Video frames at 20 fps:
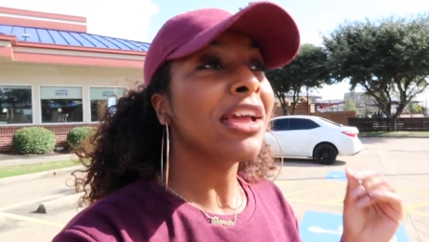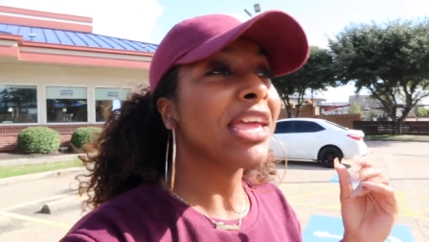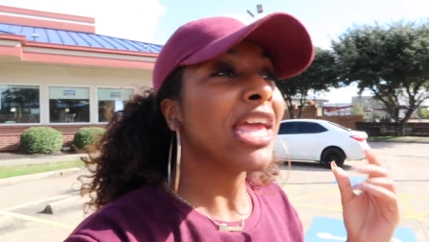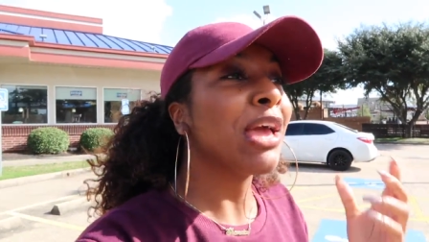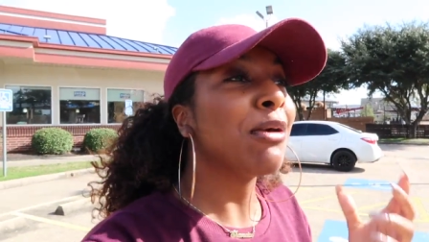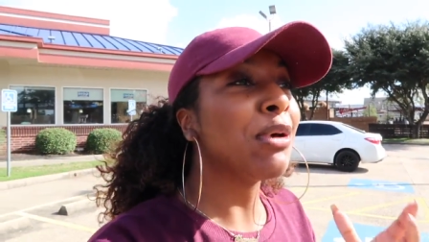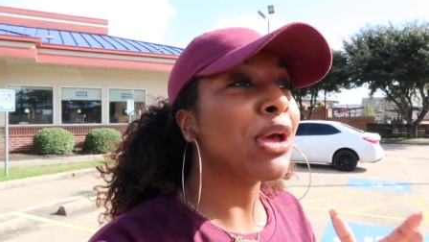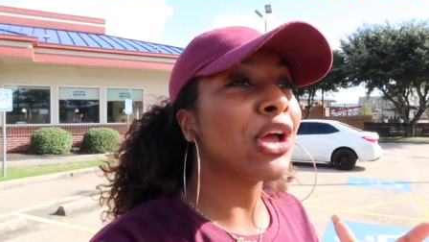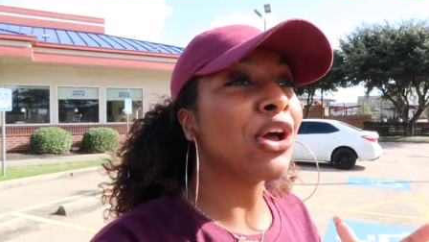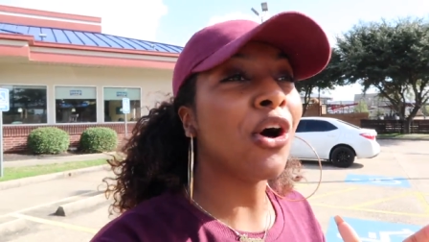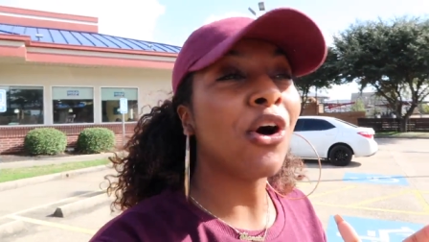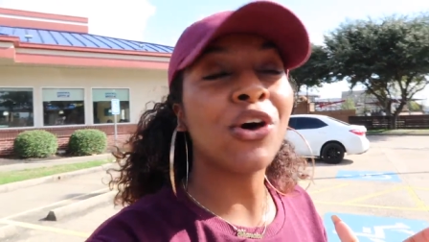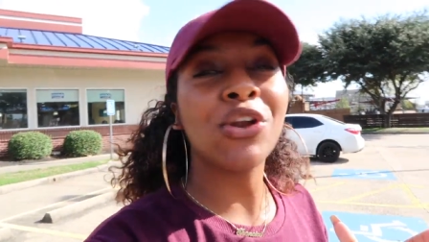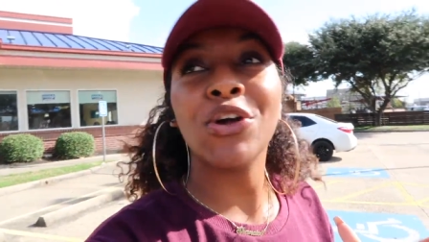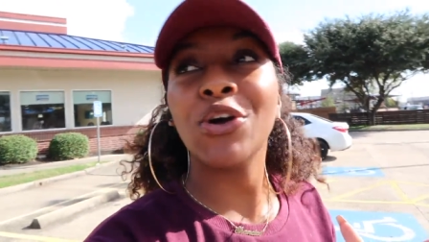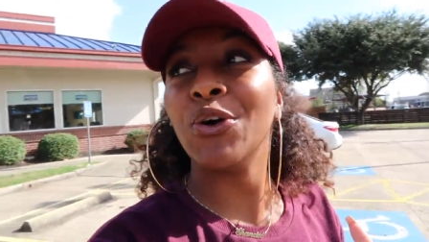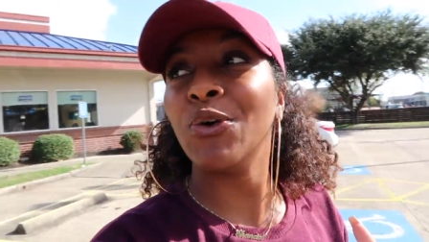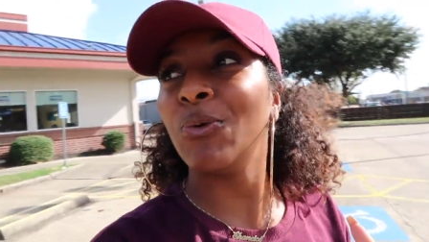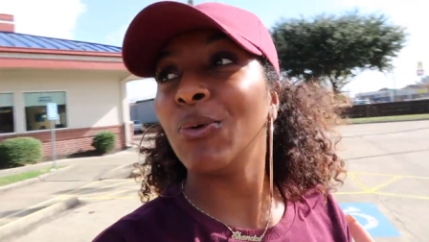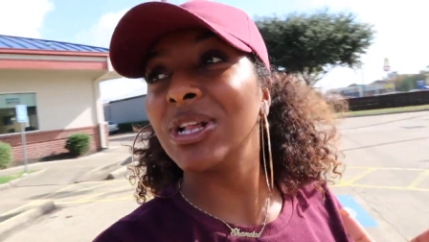Can we go
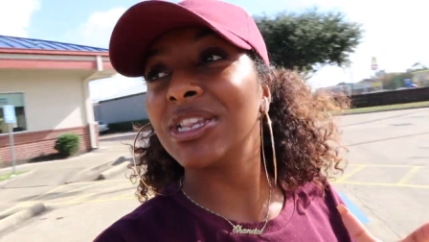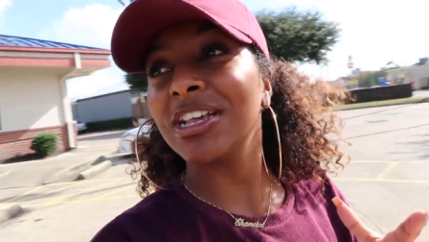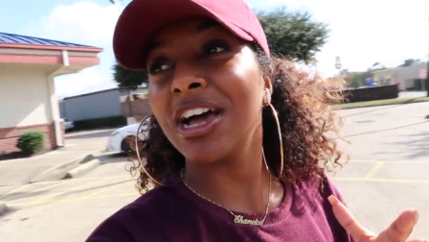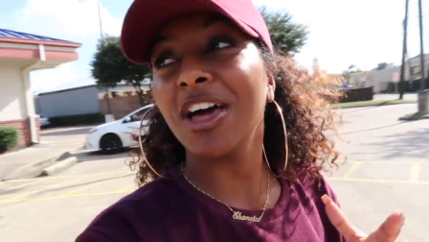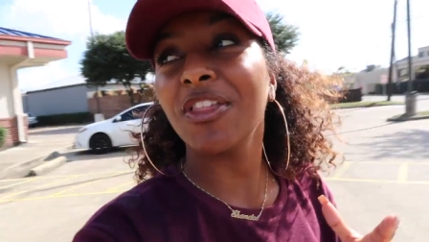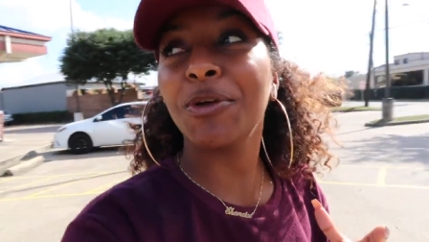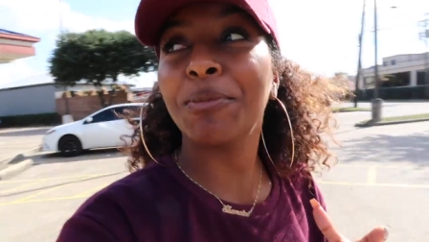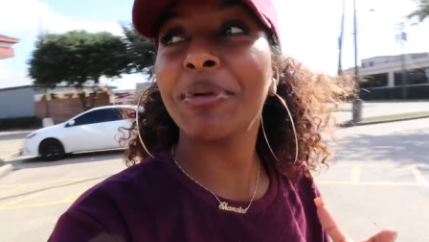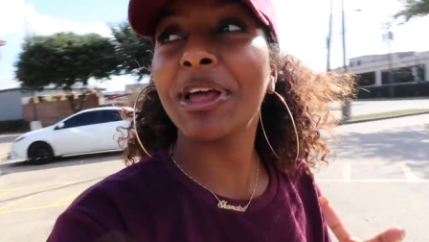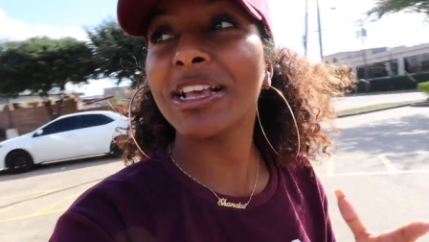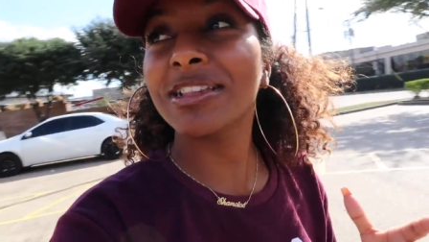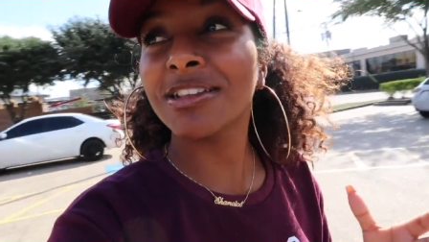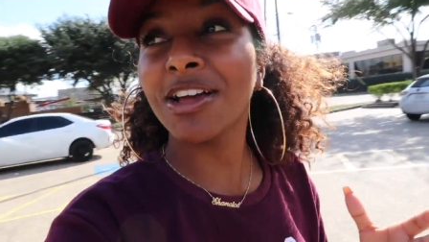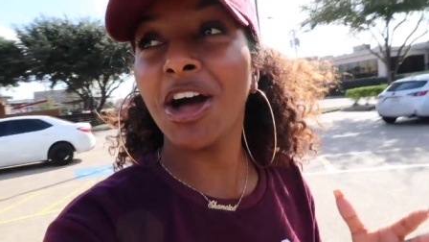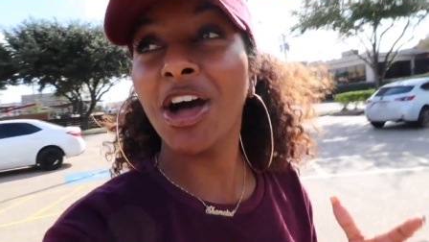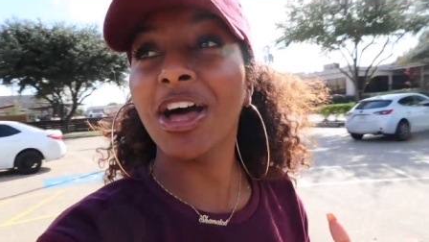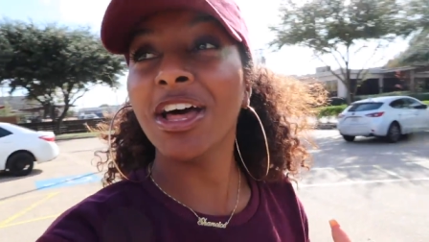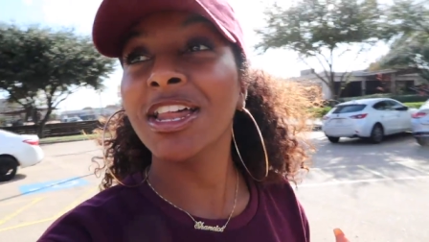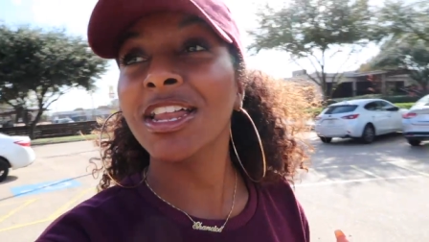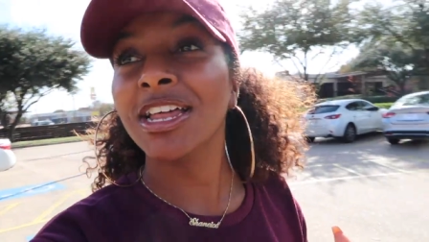to, what's the other place
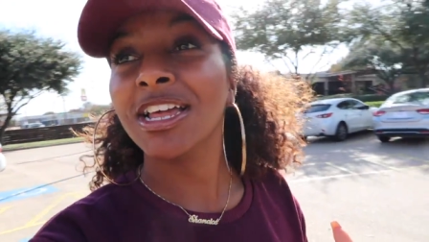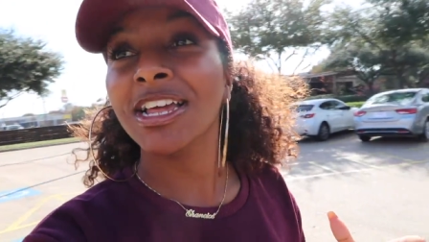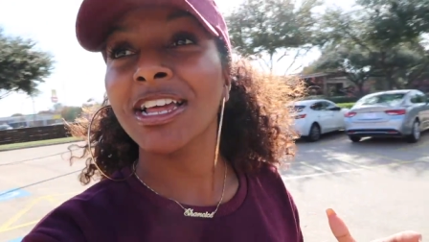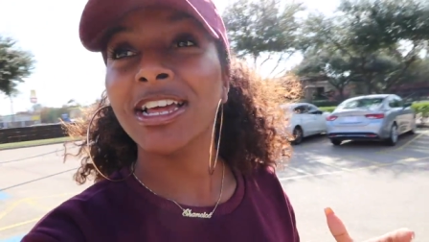called?